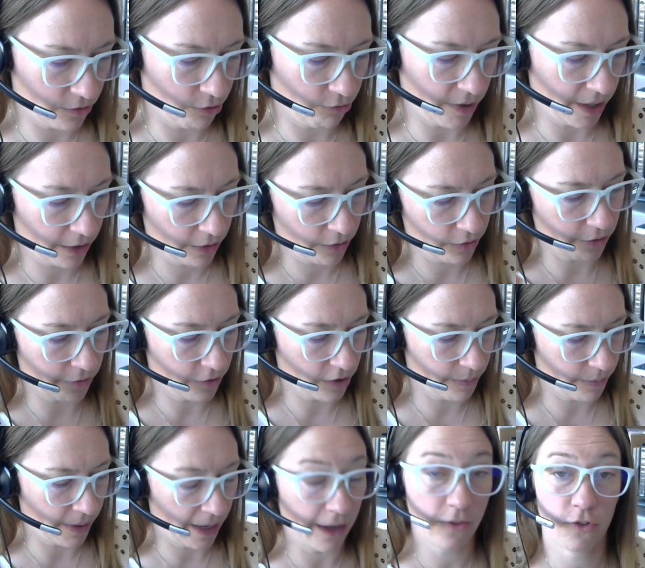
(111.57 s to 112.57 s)
records over the
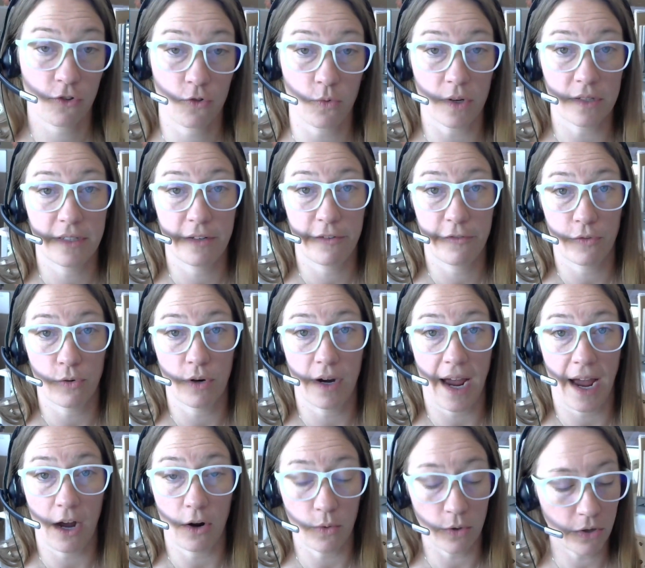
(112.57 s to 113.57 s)
past 24
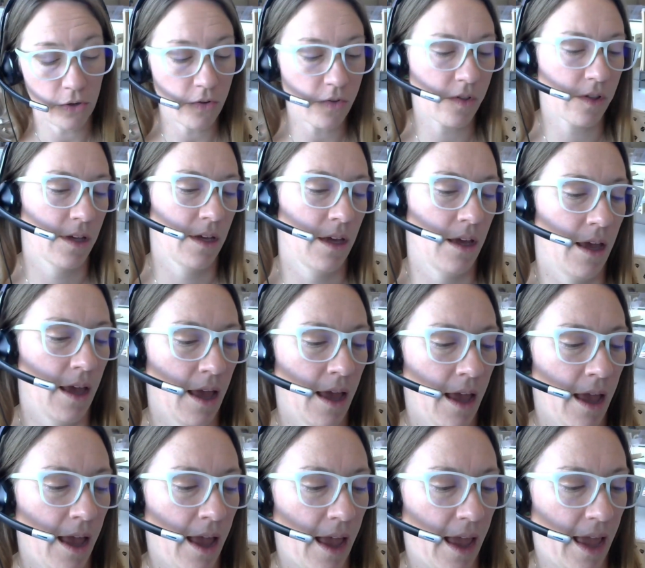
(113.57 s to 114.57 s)
hours.
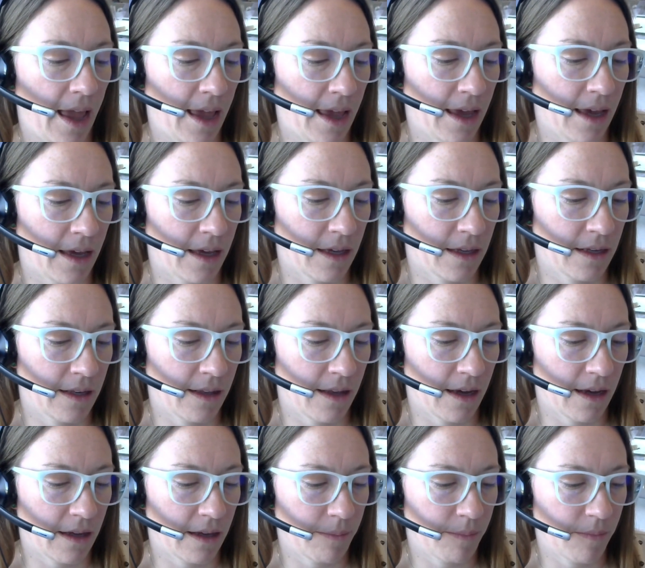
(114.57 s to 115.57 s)
And
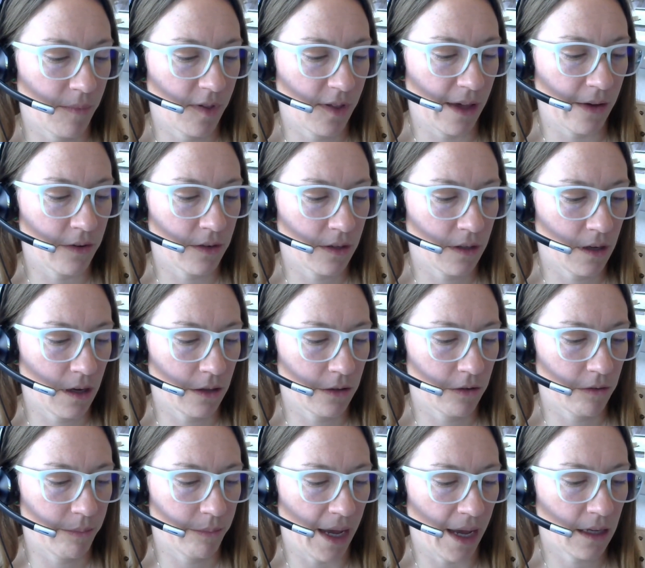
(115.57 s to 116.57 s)

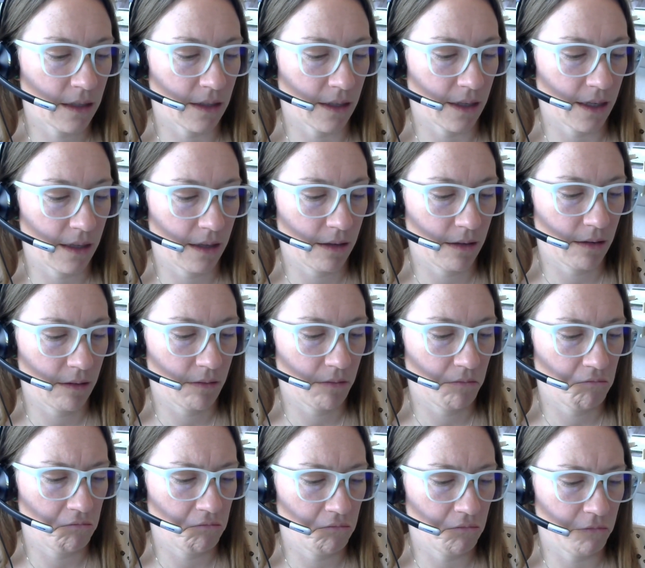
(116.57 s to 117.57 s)
7-color backlight,
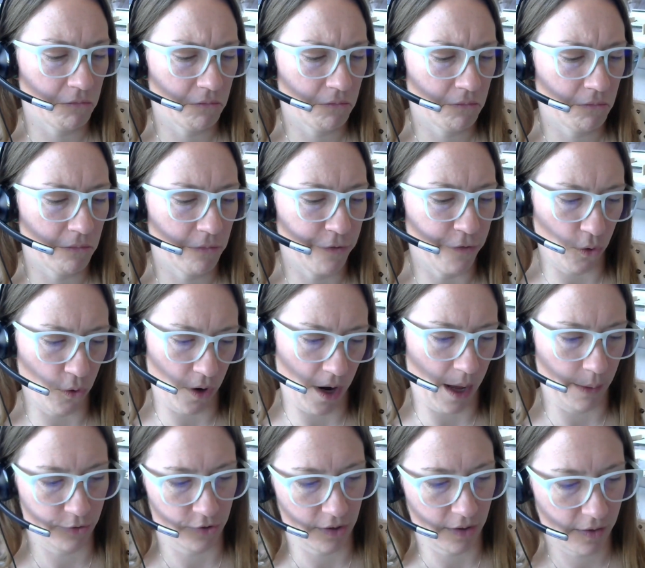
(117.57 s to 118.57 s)
4
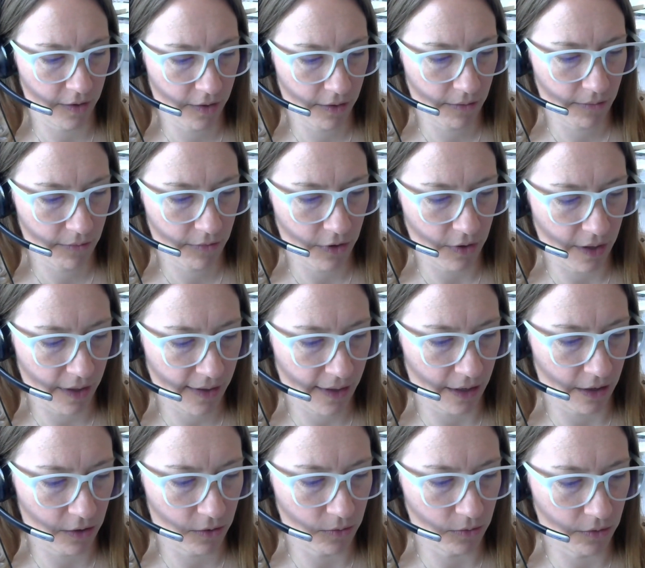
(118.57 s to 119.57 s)
options. So that's
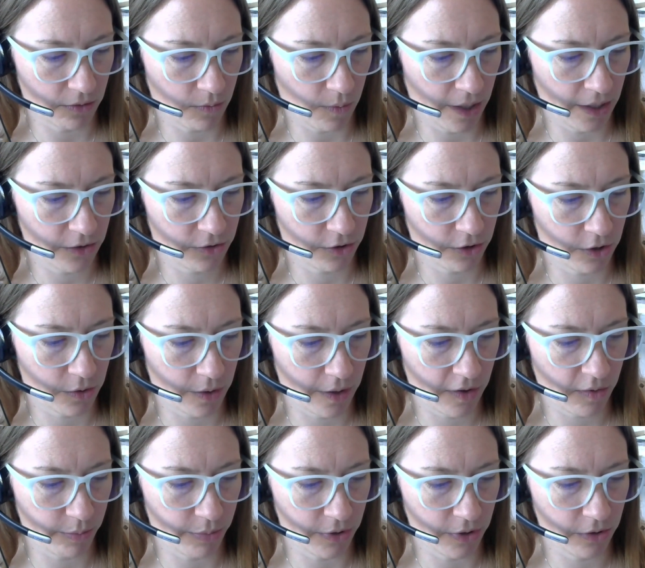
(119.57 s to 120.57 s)
kind of cool. White,
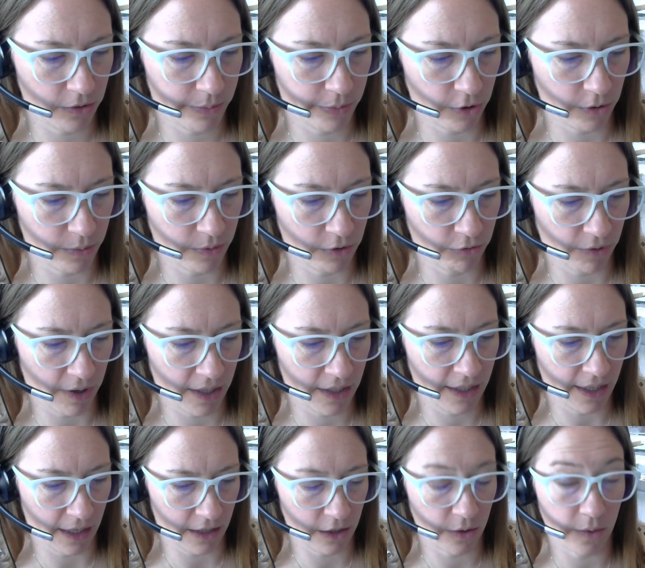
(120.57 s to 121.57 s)
turquoise, blue, purple, red,
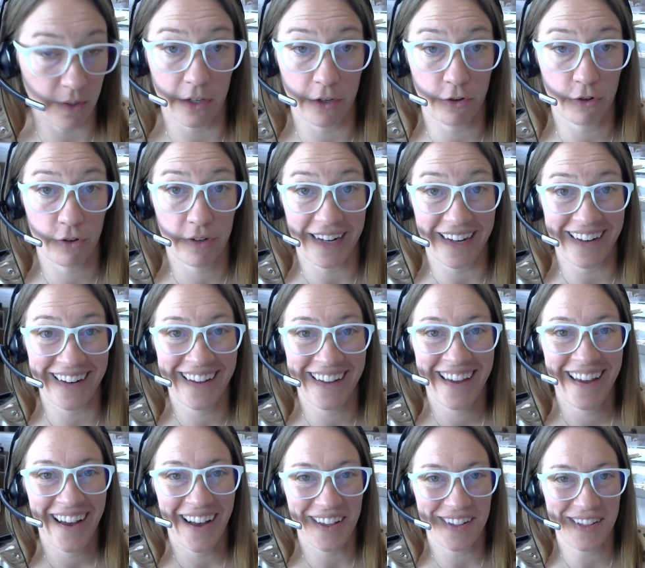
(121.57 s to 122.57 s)
yellow, and green. Let's see